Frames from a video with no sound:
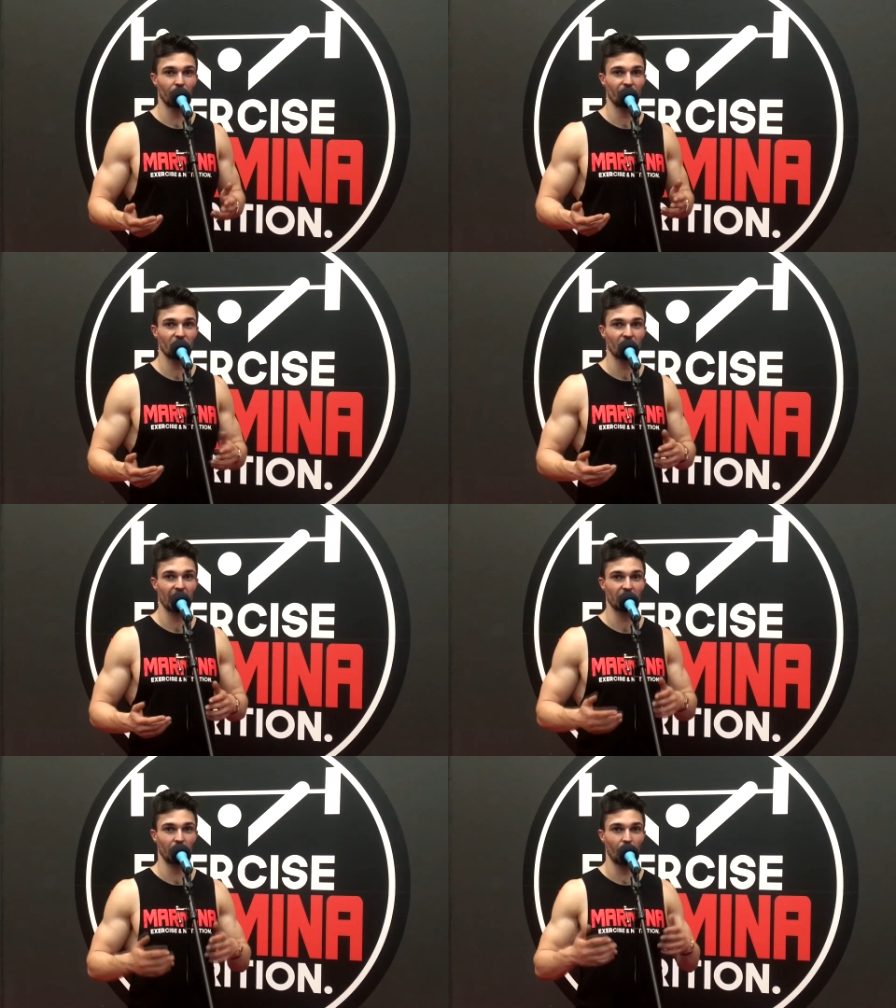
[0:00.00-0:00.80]
We've just
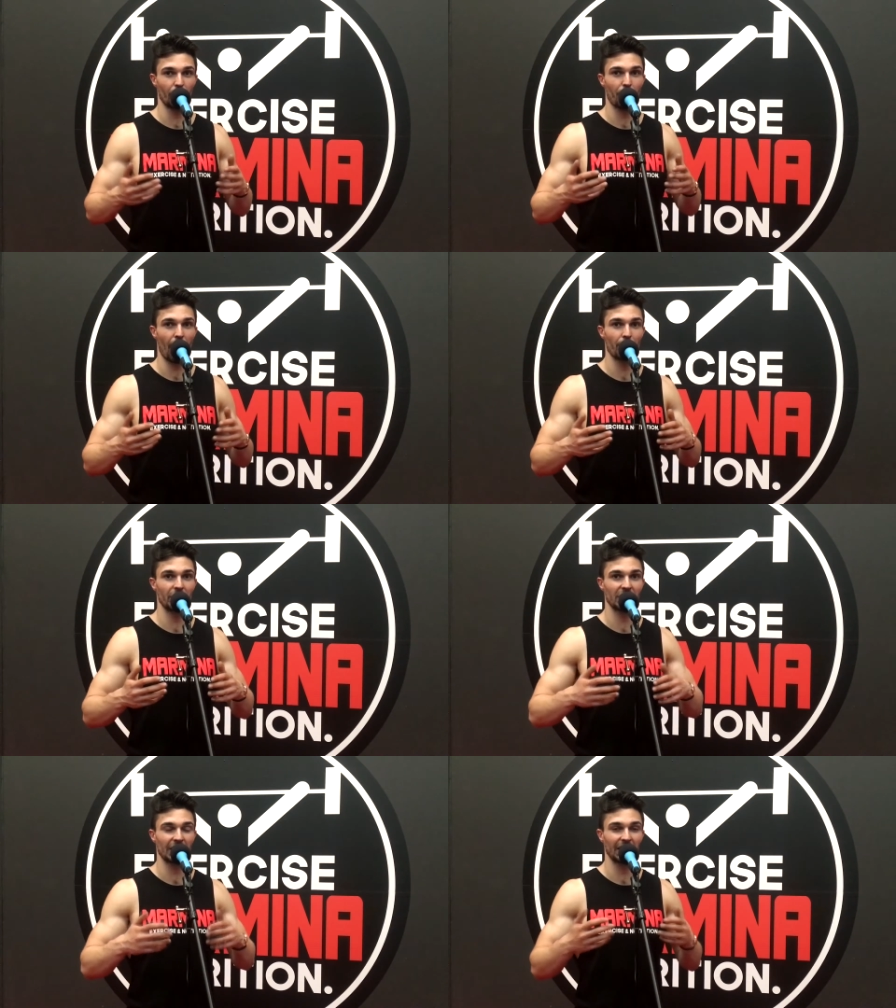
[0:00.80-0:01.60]
changed the loading
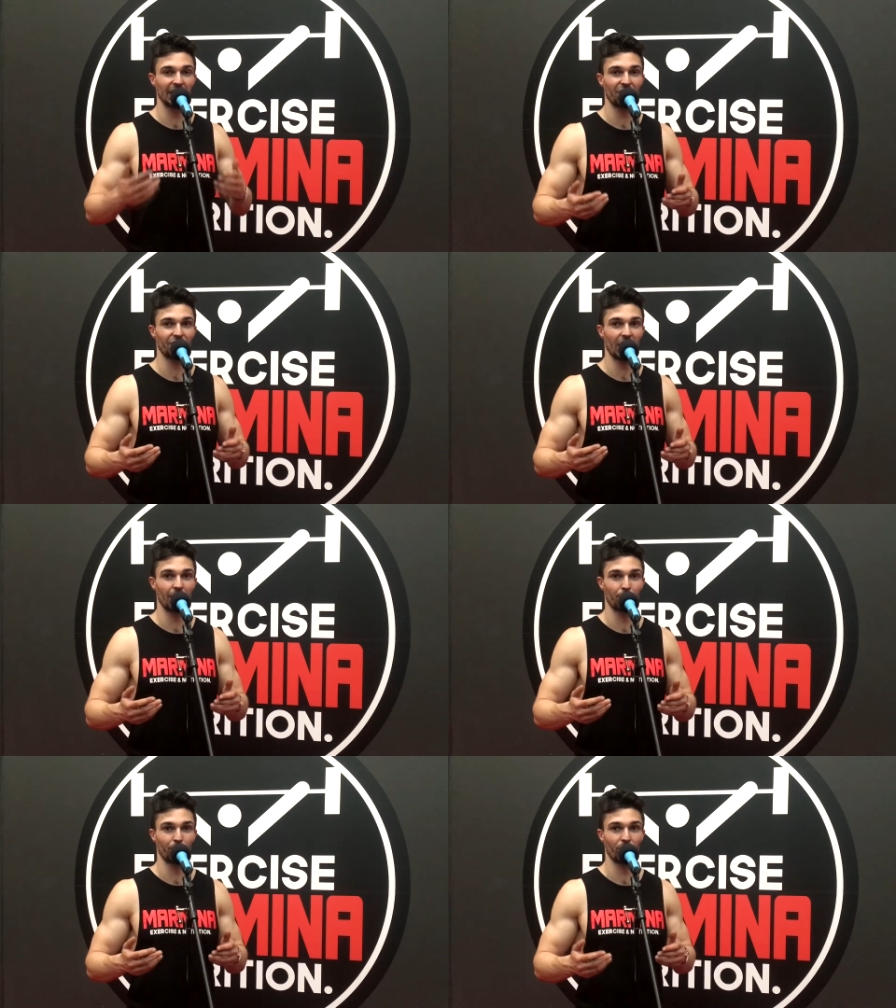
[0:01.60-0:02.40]
parameters of the lift
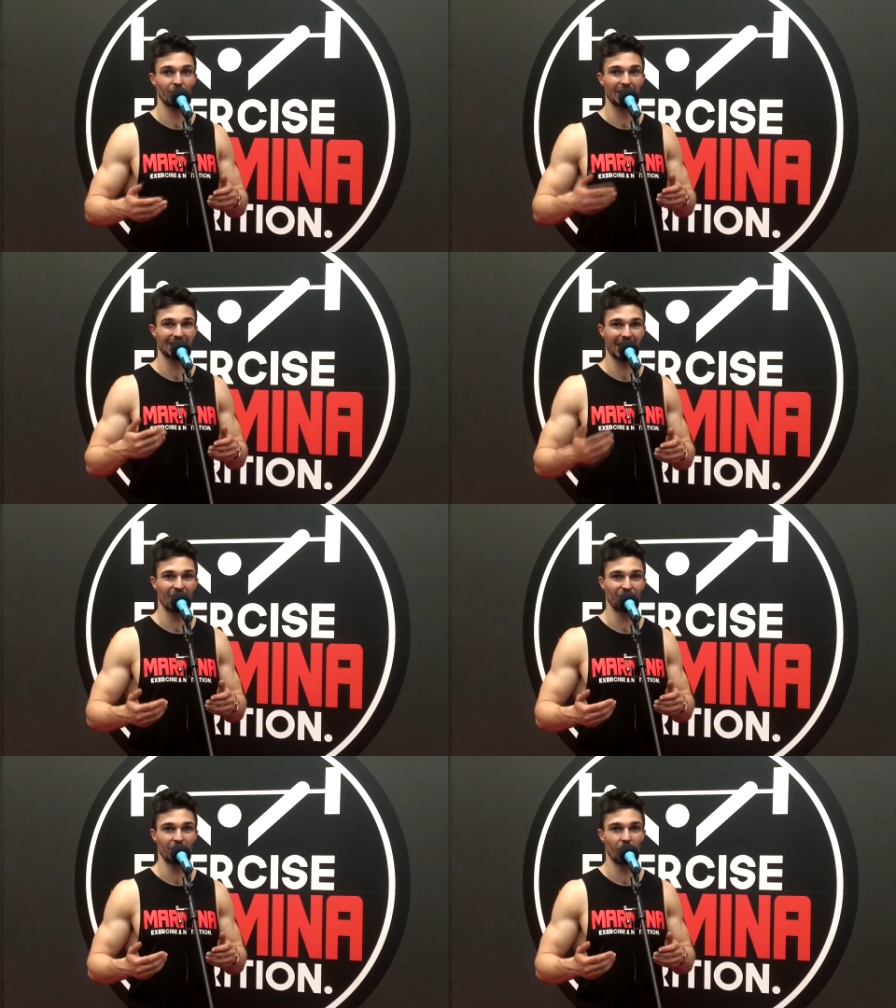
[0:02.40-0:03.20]
and improved the
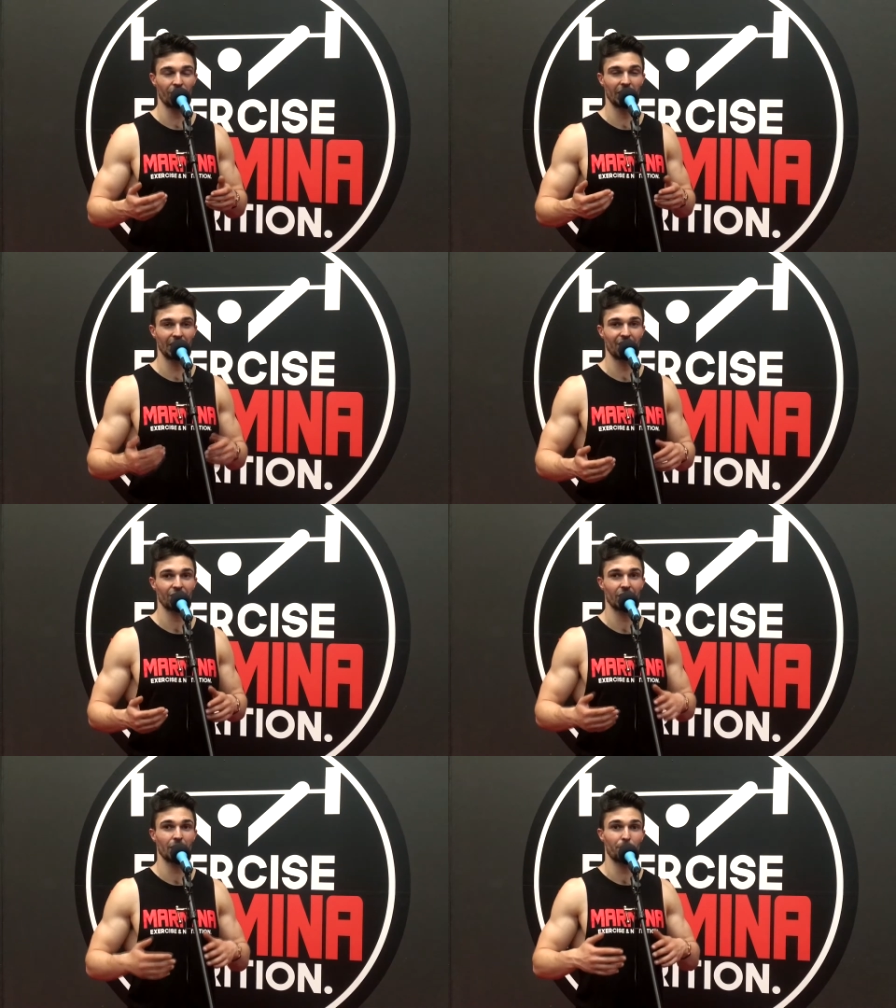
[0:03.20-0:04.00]
safety of the
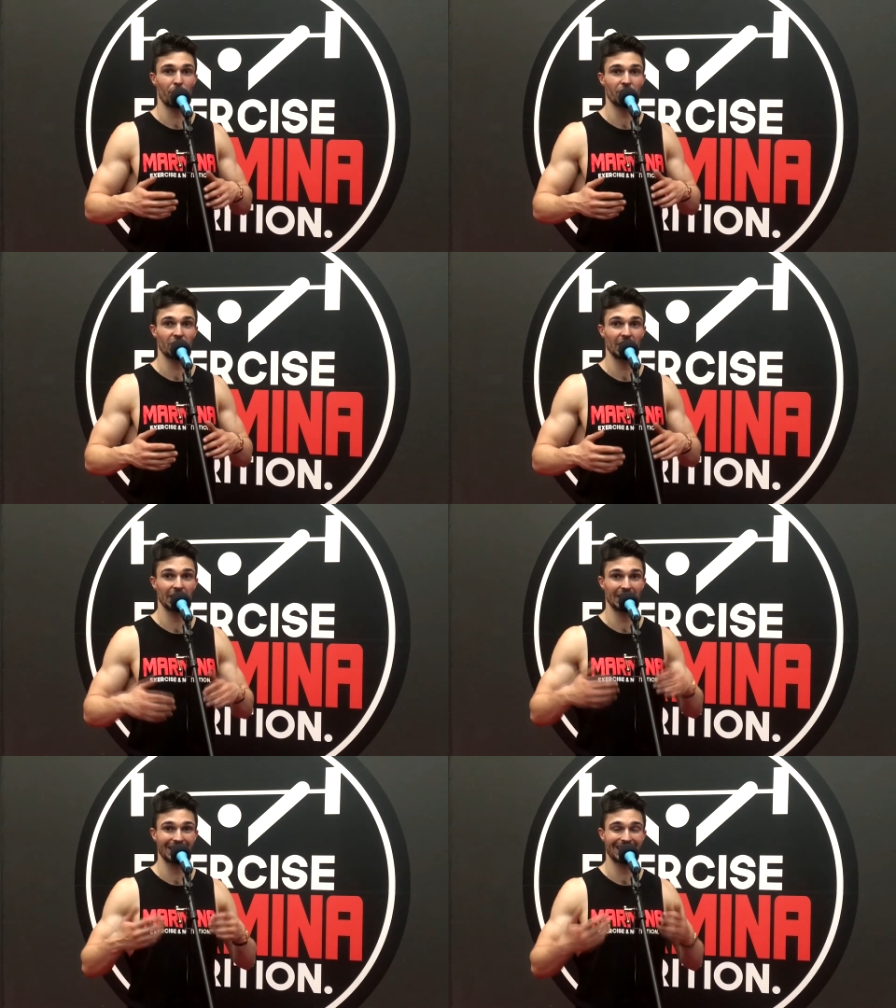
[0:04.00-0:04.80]
lift so that the person
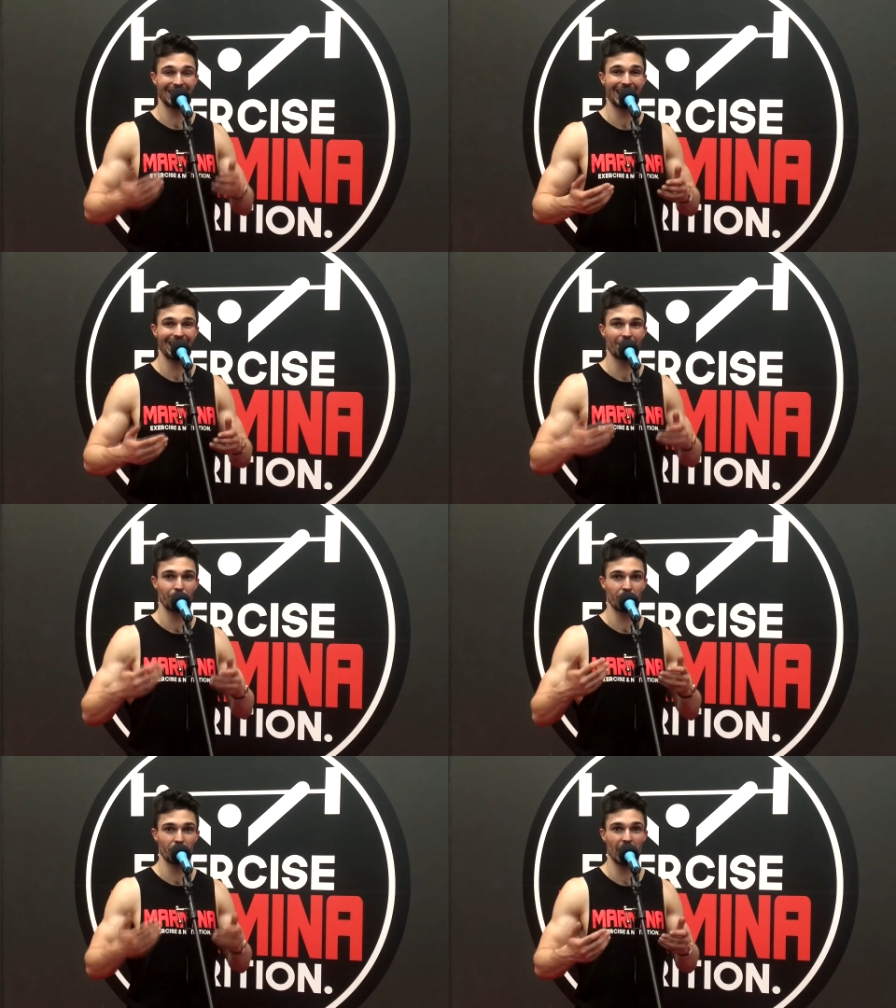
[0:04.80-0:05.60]
can succeed
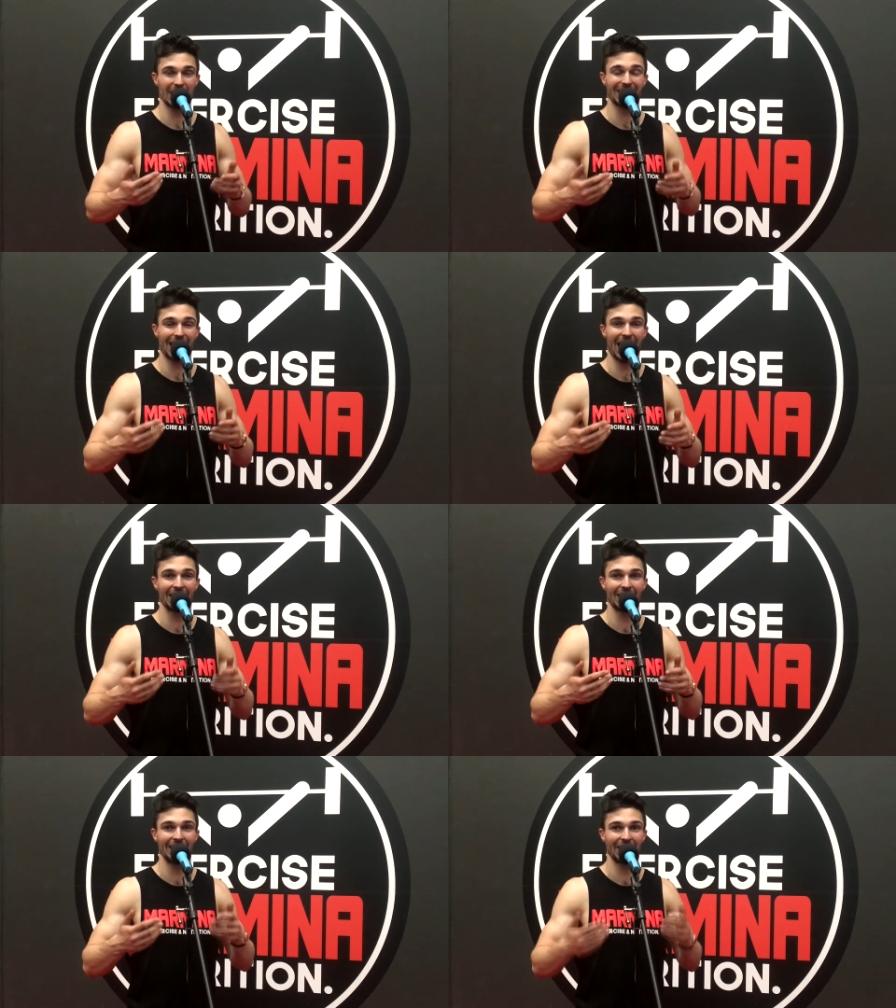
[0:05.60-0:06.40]
and progress
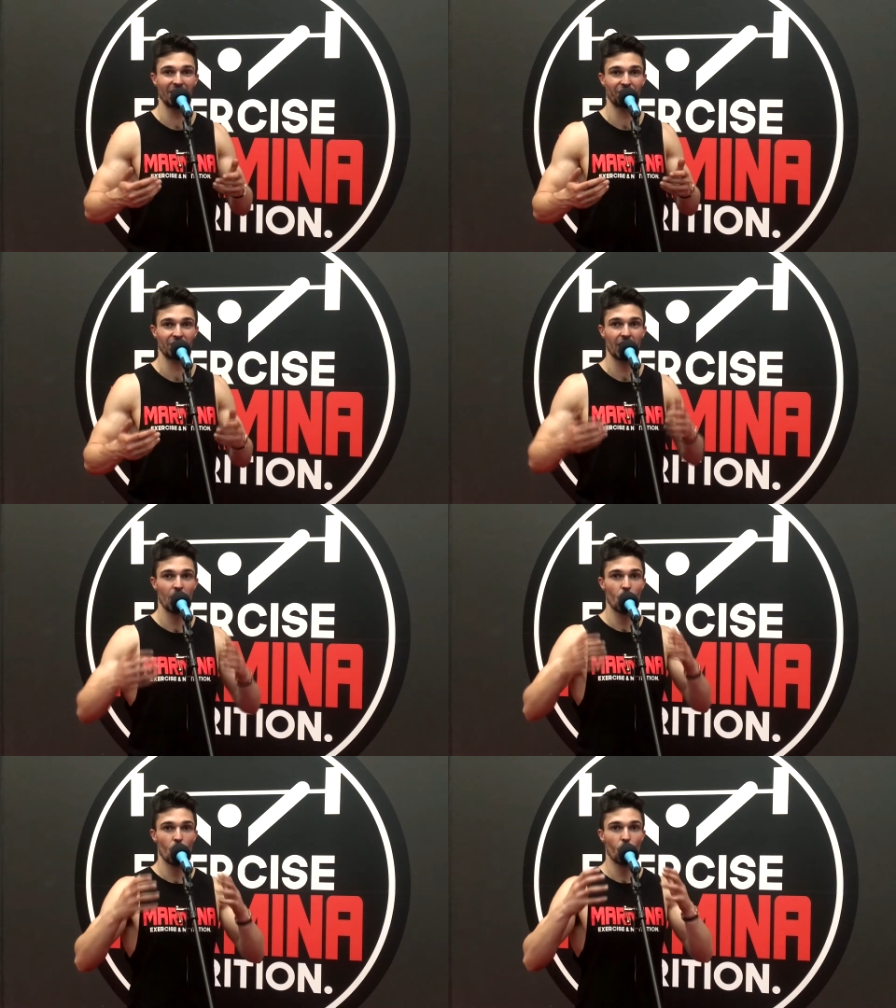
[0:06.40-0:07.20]
at the lift
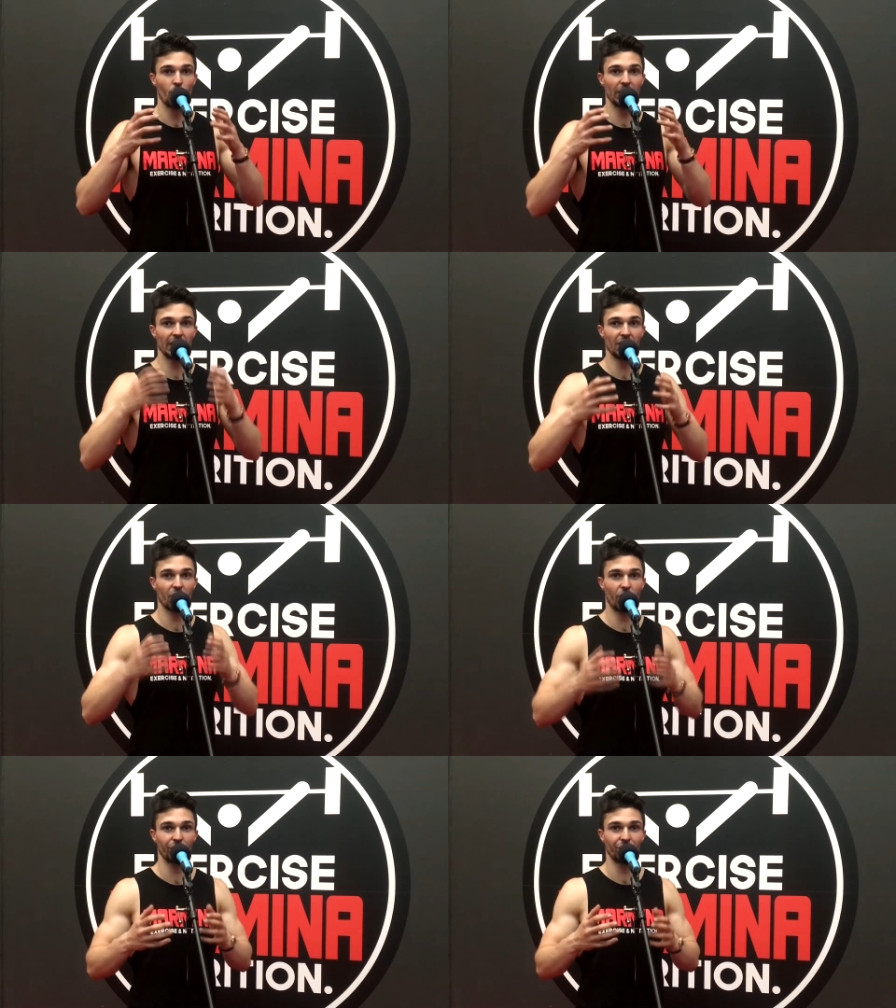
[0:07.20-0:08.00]
within the
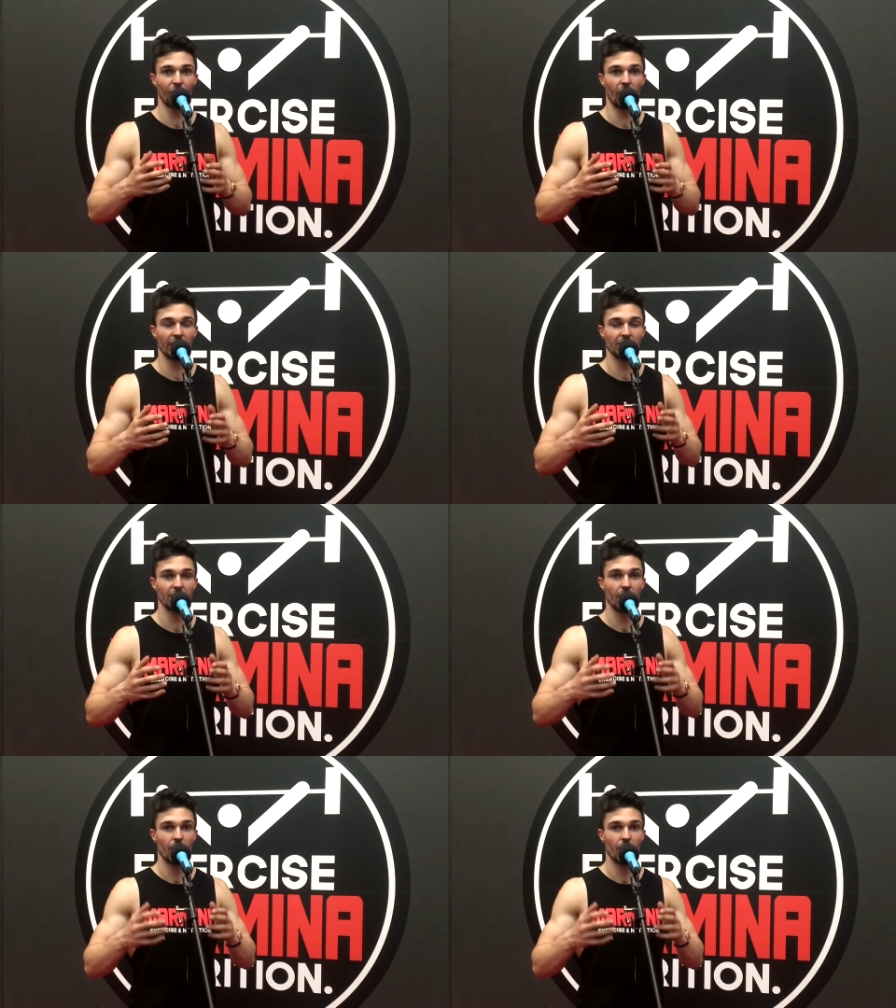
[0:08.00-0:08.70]
confines